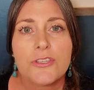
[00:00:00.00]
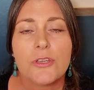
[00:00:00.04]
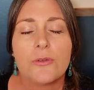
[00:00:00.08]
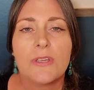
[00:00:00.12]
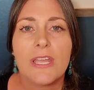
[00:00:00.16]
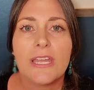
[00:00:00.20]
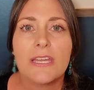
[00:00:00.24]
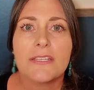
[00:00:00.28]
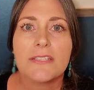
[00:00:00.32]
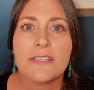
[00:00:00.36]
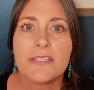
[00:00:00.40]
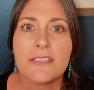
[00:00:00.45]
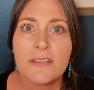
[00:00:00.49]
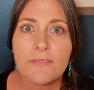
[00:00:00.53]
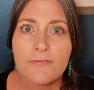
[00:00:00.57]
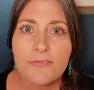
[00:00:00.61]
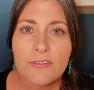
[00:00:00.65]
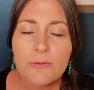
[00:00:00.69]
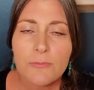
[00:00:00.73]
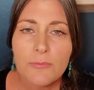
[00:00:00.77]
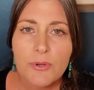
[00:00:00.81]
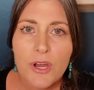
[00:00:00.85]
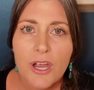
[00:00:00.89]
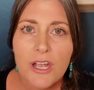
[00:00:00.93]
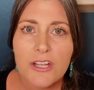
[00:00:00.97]
get
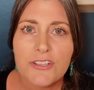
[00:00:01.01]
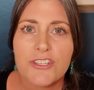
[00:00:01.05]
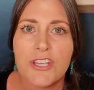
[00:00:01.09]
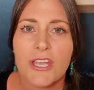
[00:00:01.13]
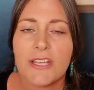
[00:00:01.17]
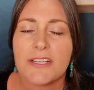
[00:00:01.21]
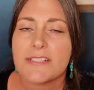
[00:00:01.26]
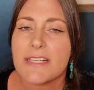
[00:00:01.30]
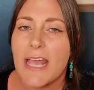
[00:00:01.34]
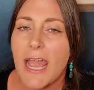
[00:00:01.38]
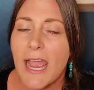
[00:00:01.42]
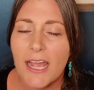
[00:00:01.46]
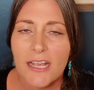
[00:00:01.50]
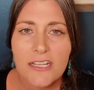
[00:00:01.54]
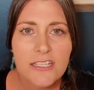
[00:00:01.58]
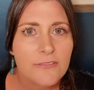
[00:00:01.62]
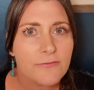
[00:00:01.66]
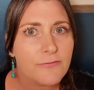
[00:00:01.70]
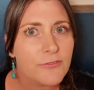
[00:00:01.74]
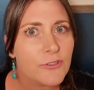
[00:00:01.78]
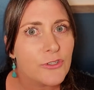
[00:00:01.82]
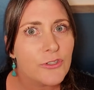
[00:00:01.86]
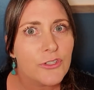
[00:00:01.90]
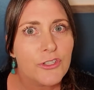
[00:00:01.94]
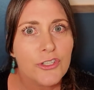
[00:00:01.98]
different projects, ask
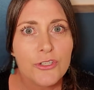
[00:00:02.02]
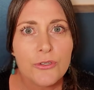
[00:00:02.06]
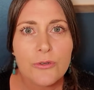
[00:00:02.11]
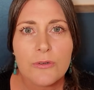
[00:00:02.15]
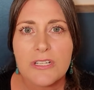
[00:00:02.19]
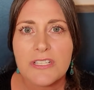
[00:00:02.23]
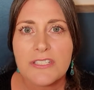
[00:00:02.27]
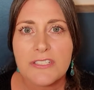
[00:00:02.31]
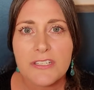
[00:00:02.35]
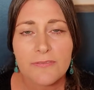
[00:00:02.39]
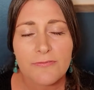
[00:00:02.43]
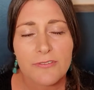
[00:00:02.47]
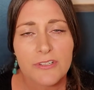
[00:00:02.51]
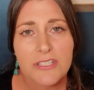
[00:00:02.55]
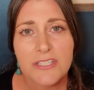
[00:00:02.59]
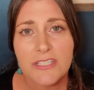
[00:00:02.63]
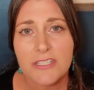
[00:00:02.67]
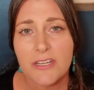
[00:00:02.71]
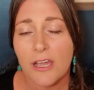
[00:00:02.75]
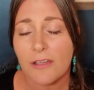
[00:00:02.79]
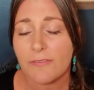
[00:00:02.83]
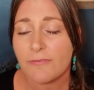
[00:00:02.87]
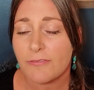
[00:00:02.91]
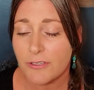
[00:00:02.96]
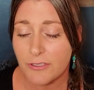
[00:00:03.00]
for new and different
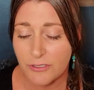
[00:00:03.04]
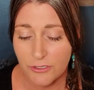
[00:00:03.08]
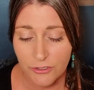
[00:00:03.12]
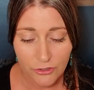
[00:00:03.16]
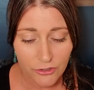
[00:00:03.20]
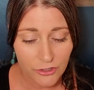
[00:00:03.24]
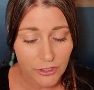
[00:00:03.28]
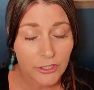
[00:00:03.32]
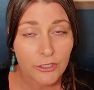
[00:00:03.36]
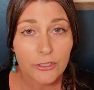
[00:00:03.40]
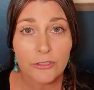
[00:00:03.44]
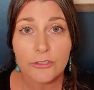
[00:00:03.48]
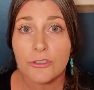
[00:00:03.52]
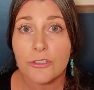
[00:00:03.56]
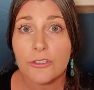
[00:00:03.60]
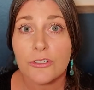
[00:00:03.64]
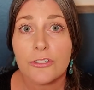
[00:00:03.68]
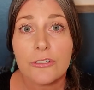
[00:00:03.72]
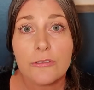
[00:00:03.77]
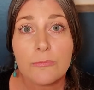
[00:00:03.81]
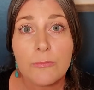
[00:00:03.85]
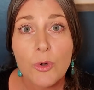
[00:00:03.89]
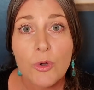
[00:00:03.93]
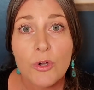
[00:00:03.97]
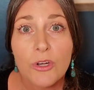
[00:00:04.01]
stuff. You're going to
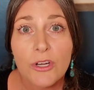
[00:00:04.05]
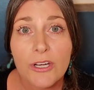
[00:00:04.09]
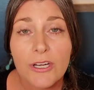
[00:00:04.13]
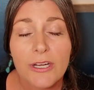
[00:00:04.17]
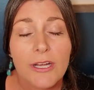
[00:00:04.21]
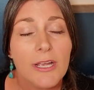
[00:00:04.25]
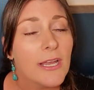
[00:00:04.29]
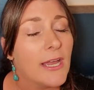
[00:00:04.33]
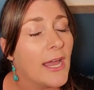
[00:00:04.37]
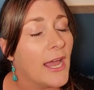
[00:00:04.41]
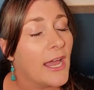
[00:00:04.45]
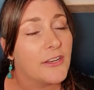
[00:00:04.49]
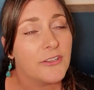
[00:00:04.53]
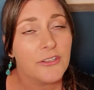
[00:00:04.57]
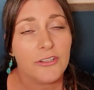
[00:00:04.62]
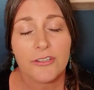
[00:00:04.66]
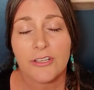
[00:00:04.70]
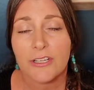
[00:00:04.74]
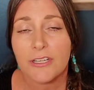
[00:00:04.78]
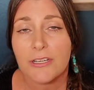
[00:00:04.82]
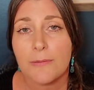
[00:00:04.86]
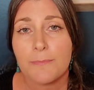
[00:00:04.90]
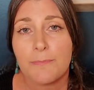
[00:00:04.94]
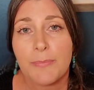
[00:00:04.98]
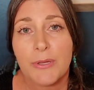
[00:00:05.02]
learn more and you're
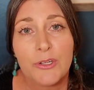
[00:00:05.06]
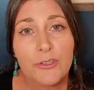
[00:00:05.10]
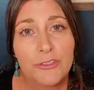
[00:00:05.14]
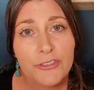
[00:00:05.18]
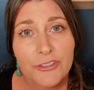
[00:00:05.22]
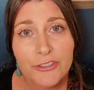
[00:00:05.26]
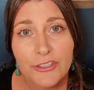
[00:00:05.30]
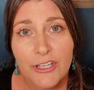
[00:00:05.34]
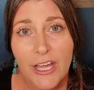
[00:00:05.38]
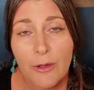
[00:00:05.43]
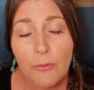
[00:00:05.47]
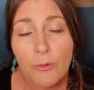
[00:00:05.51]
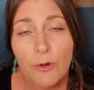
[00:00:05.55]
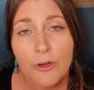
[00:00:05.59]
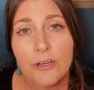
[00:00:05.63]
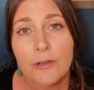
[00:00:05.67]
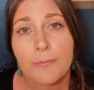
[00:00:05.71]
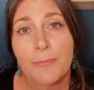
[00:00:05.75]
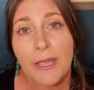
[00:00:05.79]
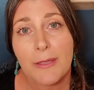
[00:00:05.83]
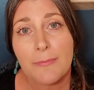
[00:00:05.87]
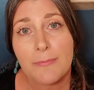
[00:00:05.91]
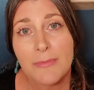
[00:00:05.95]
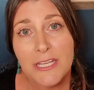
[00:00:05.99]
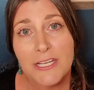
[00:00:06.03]
going to build your network
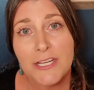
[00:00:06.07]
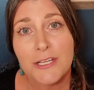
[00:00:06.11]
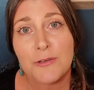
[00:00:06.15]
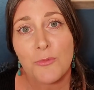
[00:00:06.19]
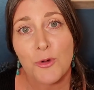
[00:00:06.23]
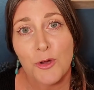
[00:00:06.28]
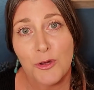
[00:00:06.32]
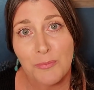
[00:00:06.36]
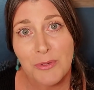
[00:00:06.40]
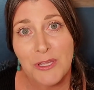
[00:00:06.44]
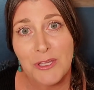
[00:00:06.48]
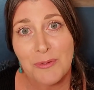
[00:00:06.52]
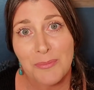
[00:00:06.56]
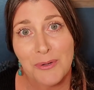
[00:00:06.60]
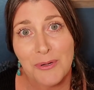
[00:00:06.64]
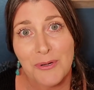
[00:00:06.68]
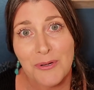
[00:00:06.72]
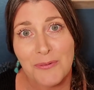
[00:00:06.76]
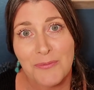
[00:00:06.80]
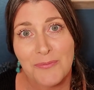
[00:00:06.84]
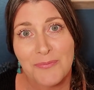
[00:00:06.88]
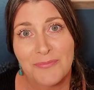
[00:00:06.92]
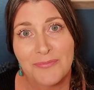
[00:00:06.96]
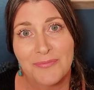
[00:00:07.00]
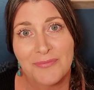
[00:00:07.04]
by meeting more people.
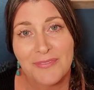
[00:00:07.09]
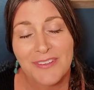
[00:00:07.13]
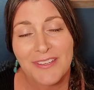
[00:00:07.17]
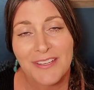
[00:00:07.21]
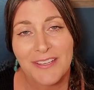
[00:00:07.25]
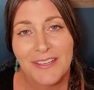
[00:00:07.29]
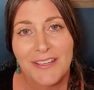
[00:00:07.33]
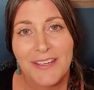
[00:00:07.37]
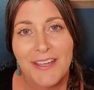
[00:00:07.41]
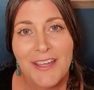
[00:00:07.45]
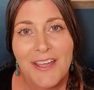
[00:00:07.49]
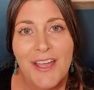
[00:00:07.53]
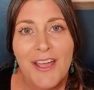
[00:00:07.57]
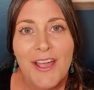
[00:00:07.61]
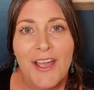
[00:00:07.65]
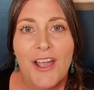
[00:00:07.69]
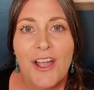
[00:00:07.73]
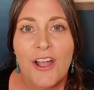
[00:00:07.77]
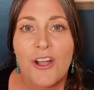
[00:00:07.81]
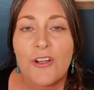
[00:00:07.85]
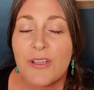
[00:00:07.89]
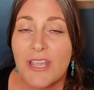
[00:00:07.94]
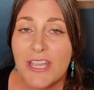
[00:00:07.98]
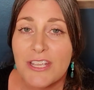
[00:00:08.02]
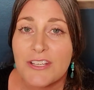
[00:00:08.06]

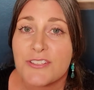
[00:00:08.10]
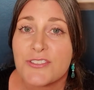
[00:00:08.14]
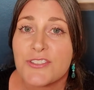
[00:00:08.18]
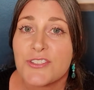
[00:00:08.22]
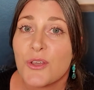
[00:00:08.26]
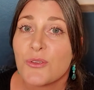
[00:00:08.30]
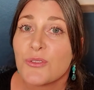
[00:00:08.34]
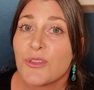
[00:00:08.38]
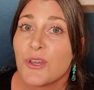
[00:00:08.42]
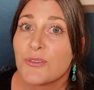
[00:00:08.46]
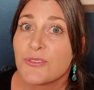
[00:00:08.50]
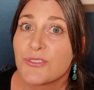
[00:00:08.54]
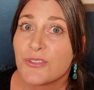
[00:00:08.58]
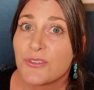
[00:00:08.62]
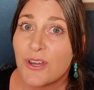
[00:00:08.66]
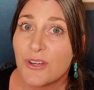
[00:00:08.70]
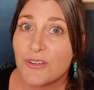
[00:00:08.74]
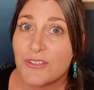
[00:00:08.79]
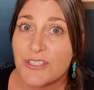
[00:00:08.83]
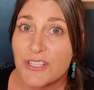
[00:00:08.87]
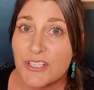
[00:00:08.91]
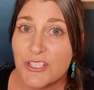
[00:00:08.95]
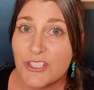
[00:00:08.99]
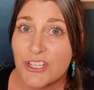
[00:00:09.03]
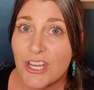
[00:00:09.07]
Okay, so those are our
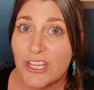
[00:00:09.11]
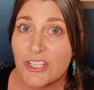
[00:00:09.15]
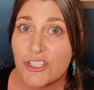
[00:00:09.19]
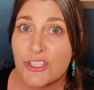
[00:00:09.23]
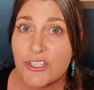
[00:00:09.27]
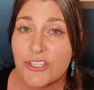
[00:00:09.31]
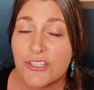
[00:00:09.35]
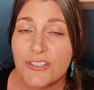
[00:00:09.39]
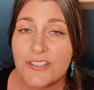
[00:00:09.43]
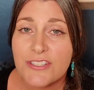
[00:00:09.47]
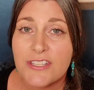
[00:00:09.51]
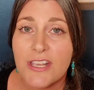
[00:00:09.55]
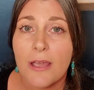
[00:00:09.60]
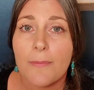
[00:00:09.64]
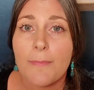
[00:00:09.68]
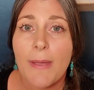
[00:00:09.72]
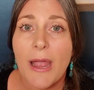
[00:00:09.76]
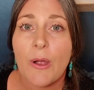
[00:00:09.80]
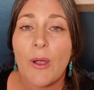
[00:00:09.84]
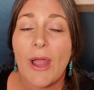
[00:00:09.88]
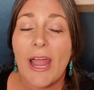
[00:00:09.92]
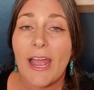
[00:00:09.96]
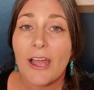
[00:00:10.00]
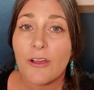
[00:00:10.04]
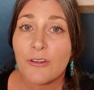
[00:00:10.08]
suggestions about
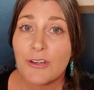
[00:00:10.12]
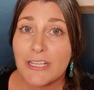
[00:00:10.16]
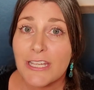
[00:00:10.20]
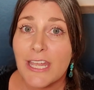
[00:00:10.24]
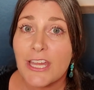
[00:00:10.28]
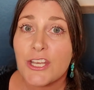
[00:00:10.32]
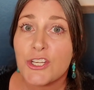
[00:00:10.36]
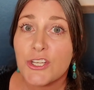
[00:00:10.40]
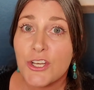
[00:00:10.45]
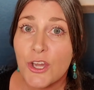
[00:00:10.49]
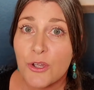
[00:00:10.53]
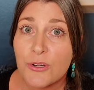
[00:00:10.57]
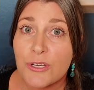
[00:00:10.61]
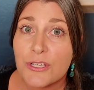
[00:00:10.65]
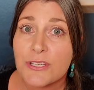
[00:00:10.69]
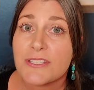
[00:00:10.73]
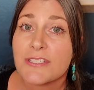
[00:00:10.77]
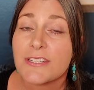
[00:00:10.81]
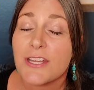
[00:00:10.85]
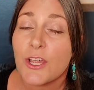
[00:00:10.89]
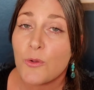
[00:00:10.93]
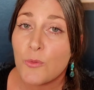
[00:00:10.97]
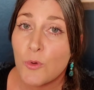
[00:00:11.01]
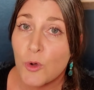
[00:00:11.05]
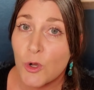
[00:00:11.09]
how to get
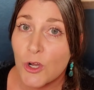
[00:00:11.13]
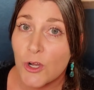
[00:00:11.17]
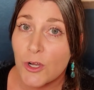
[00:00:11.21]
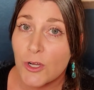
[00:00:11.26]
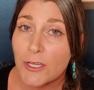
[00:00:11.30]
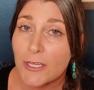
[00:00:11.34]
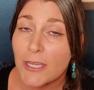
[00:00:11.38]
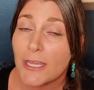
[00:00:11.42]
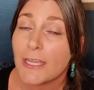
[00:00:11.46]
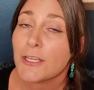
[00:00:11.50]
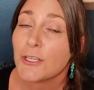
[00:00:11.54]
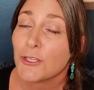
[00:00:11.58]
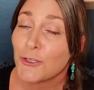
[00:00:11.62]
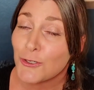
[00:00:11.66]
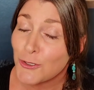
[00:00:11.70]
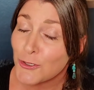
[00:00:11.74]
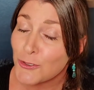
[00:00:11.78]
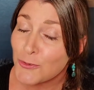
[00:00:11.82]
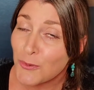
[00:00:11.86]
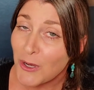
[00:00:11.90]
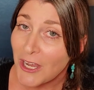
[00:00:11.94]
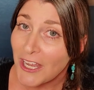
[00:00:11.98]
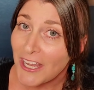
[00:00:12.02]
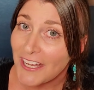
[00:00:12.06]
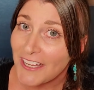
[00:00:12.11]
noticed at work in a good
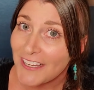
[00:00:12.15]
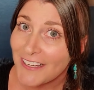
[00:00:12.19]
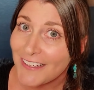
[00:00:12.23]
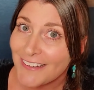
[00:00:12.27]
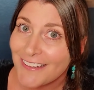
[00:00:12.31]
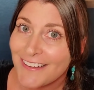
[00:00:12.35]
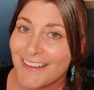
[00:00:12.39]
way.